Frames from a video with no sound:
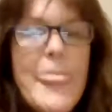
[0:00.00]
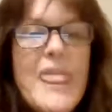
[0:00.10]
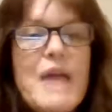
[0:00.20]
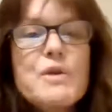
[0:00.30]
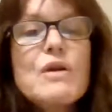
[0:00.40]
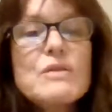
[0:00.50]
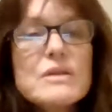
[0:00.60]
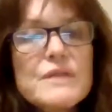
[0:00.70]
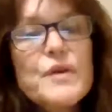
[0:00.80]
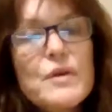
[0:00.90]
regardless
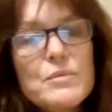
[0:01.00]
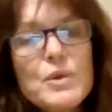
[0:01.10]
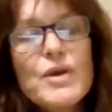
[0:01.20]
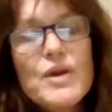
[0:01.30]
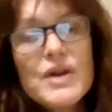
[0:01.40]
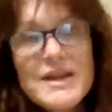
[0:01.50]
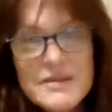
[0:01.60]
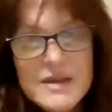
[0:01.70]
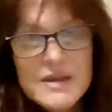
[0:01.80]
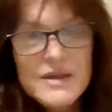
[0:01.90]
if your employer gives
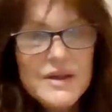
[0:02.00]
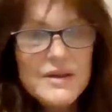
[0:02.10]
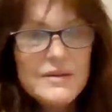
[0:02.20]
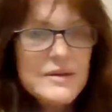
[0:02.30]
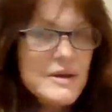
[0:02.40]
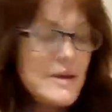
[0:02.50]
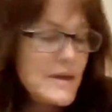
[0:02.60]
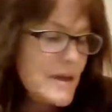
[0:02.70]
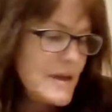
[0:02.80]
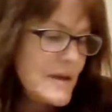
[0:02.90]
it to you,
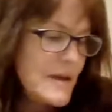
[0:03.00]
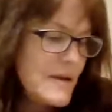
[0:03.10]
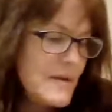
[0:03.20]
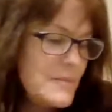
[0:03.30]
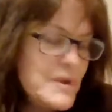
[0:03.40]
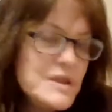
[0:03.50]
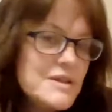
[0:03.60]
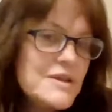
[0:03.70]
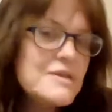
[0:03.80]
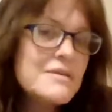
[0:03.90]
which
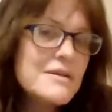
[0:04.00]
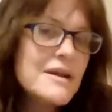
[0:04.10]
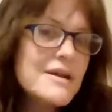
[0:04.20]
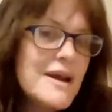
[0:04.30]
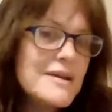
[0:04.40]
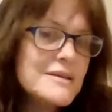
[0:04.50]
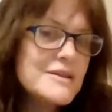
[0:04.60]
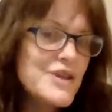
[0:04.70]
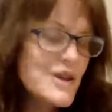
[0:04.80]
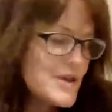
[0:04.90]
is a nice
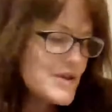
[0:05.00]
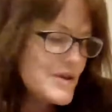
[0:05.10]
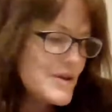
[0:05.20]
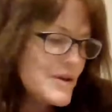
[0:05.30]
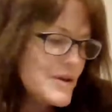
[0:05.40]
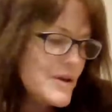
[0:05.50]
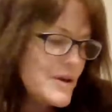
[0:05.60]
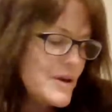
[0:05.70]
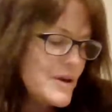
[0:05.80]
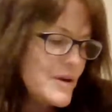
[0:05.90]
gesture.
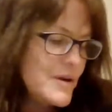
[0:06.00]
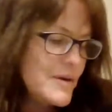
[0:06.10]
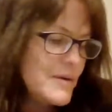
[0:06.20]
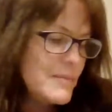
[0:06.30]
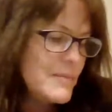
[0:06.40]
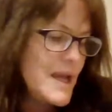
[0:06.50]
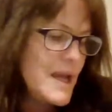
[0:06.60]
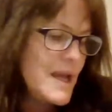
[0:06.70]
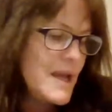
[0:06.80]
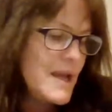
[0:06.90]

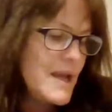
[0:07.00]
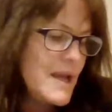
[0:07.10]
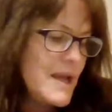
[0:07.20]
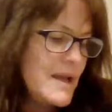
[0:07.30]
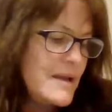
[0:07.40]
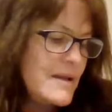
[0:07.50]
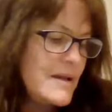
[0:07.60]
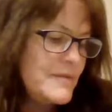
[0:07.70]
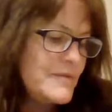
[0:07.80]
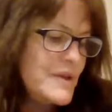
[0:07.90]
A,
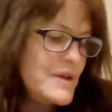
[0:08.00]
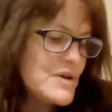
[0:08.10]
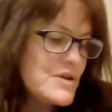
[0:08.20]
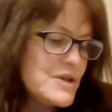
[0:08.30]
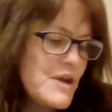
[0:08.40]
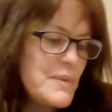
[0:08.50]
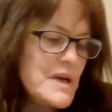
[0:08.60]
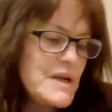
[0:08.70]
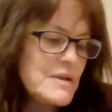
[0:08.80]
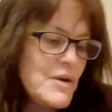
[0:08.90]
If the insurance
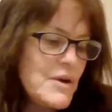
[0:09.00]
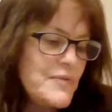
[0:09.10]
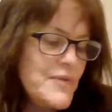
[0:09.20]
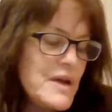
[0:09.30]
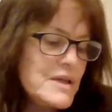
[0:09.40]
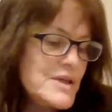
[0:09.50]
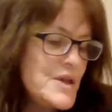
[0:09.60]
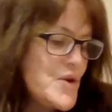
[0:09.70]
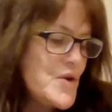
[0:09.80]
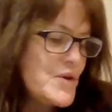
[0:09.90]
company's lawyer finds the
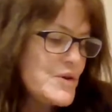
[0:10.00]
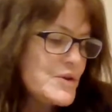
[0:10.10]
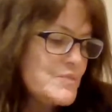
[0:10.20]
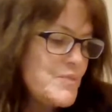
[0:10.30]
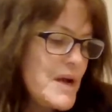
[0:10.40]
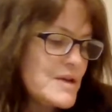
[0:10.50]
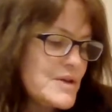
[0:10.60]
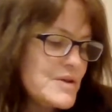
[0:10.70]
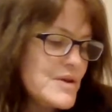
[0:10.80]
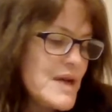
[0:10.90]
nurse
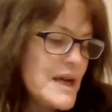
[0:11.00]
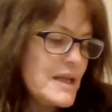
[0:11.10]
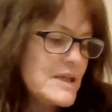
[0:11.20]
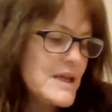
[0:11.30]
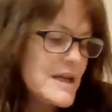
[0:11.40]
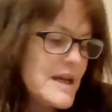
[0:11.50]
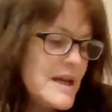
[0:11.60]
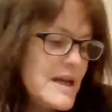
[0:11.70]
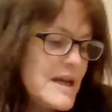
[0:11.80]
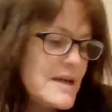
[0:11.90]
practitioner negligent,
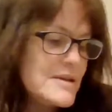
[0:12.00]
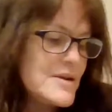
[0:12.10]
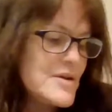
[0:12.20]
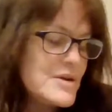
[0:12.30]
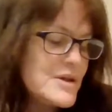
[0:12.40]
it is the nurse's